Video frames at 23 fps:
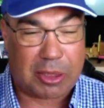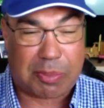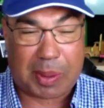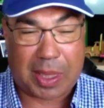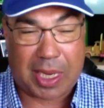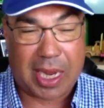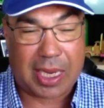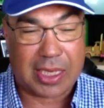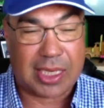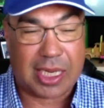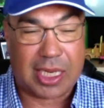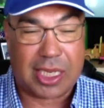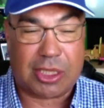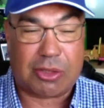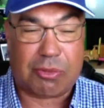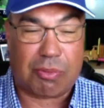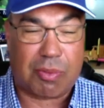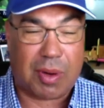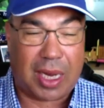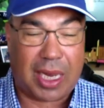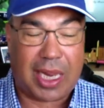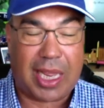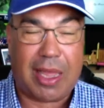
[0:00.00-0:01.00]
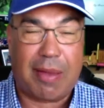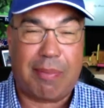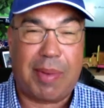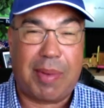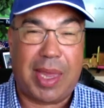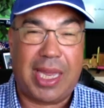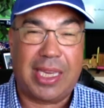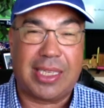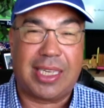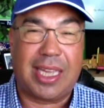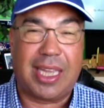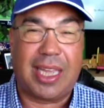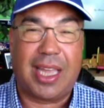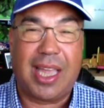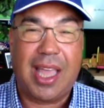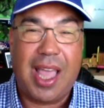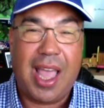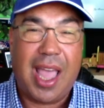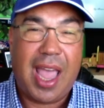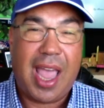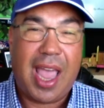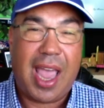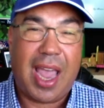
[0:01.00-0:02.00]
because it's really amazing.
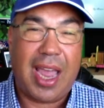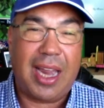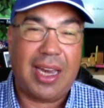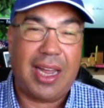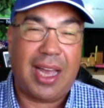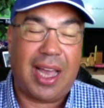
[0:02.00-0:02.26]
And